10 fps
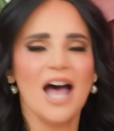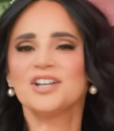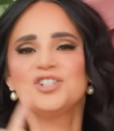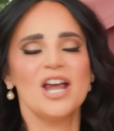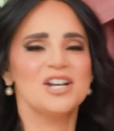A
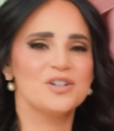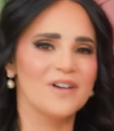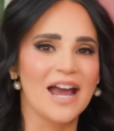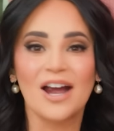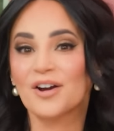change of
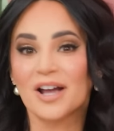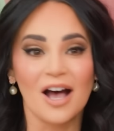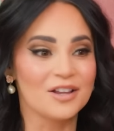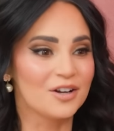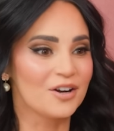a hair
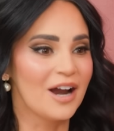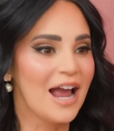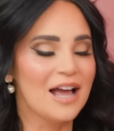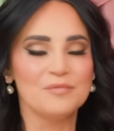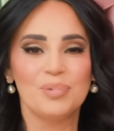color
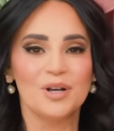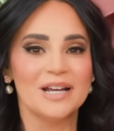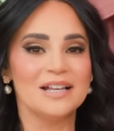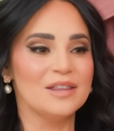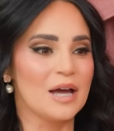and
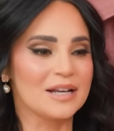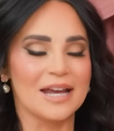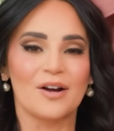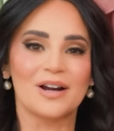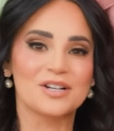putting that
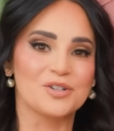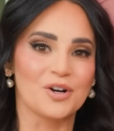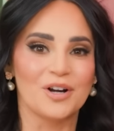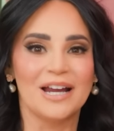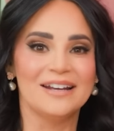
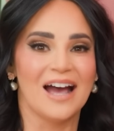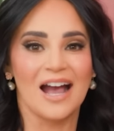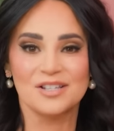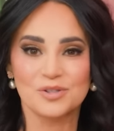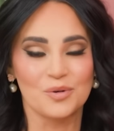character in a
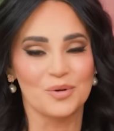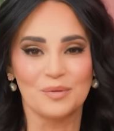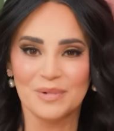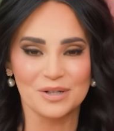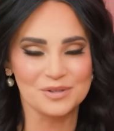high school,
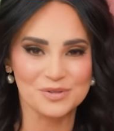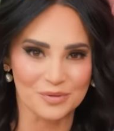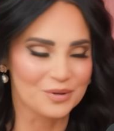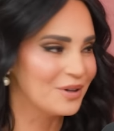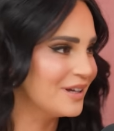middle
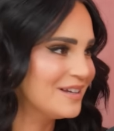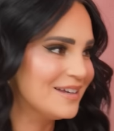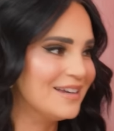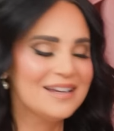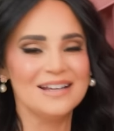school,
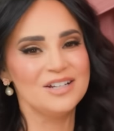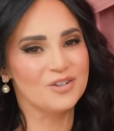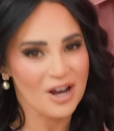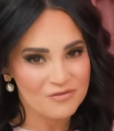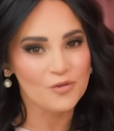you're
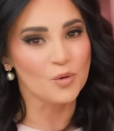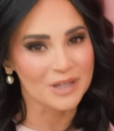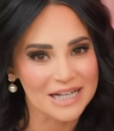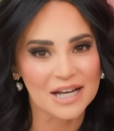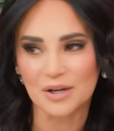not
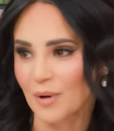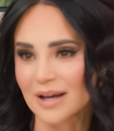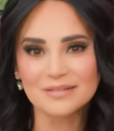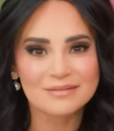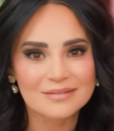fooling
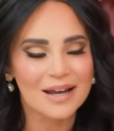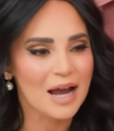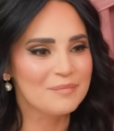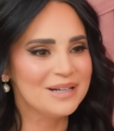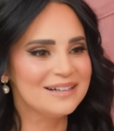anyone.
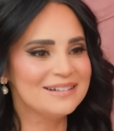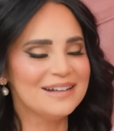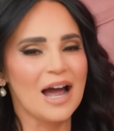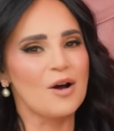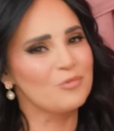I
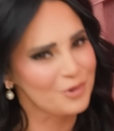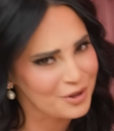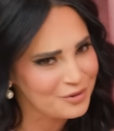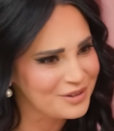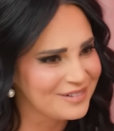mean, how rude.